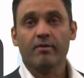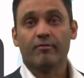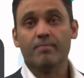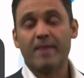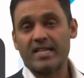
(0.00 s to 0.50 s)

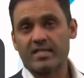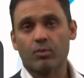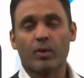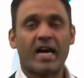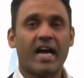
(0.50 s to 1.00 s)
for
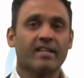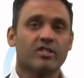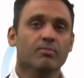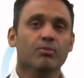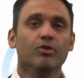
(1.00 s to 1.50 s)
medicine when I had
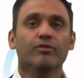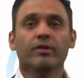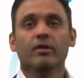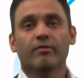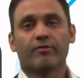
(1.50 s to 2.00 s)
to move
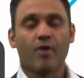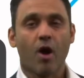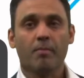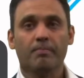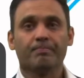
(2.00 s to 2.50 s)

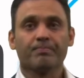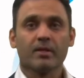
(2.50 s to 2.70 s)
from